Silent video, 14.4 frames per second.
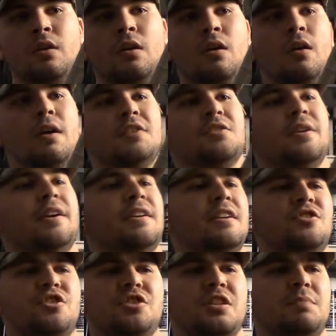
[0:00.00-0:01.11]
Alright, so here it
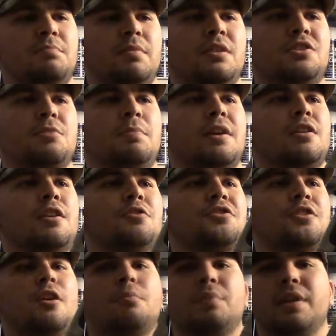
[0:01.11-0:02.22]
is, just a bit
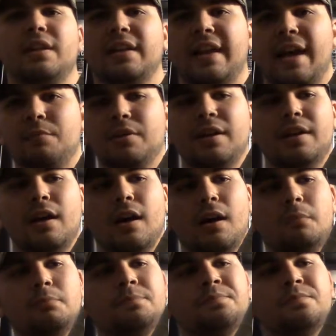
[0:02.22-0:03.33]
closer. I'll bring the camera in